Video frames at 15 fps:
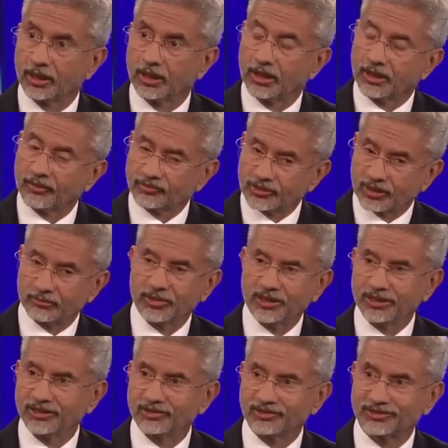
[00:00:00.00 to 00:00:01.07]

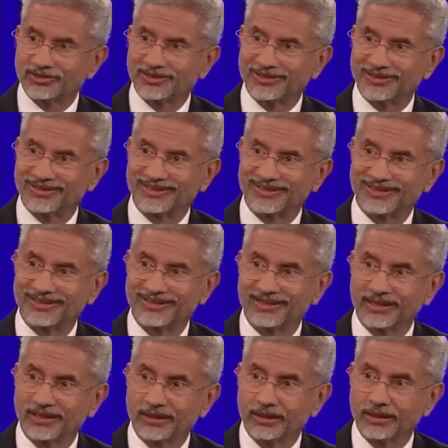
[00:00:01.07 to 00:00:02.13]
Europe
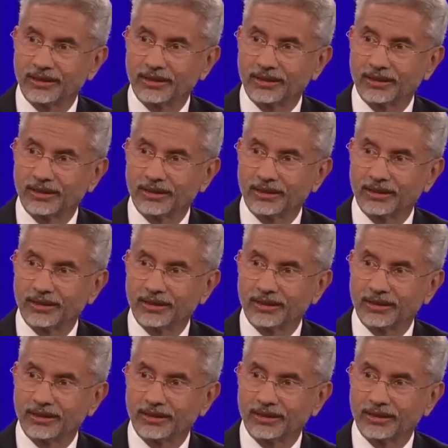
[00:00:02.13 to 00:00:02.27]
decreased